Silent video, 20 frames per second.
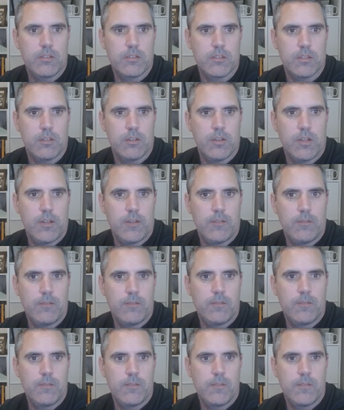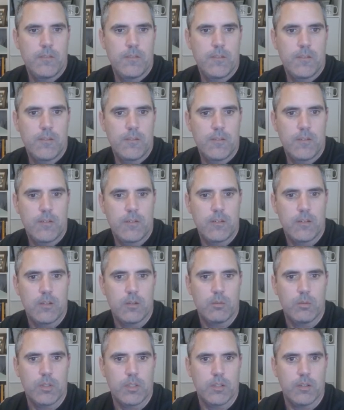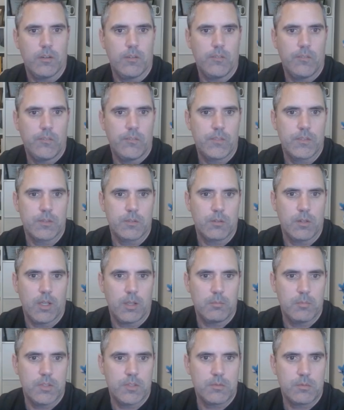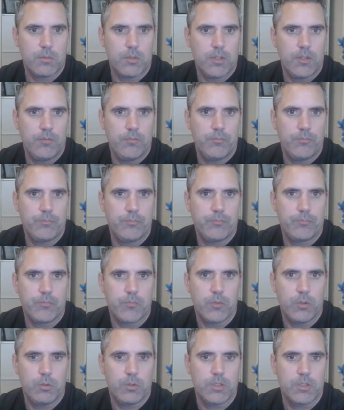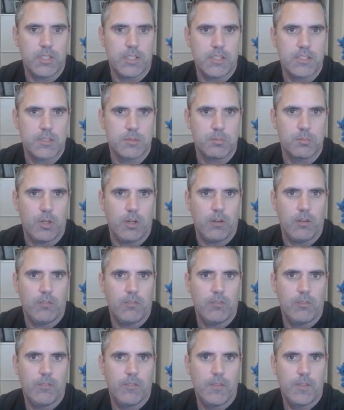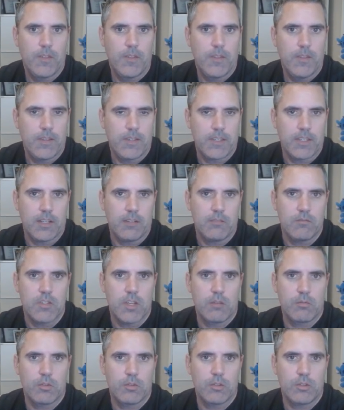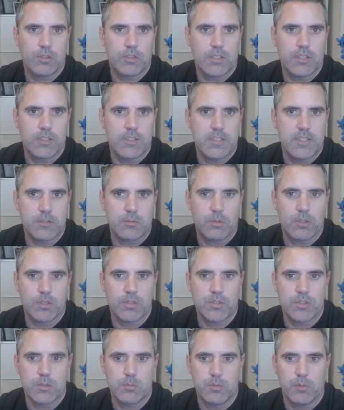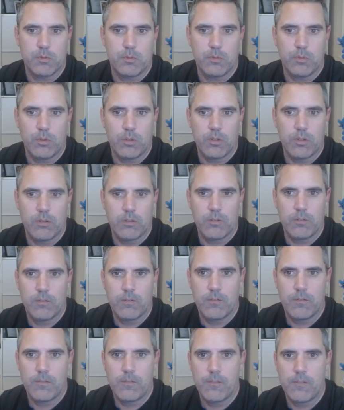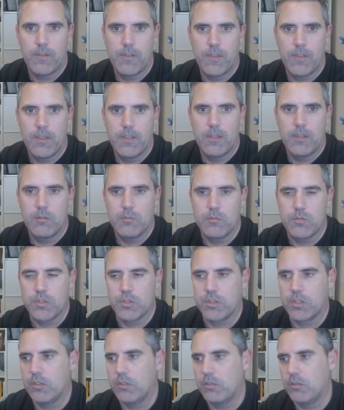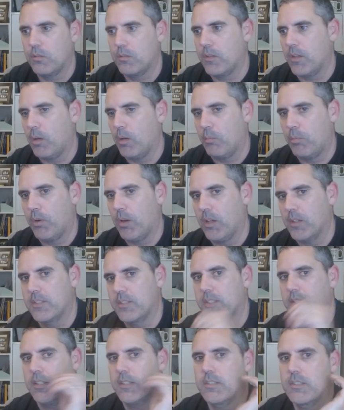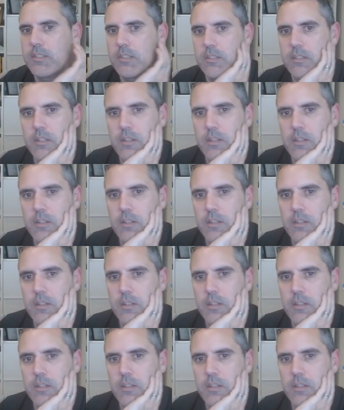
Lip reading: Sorry. Here we go. Let's grab this one. Ooh, a tennis ball. Again, I've never looked at these questions before. Just going to do thought process.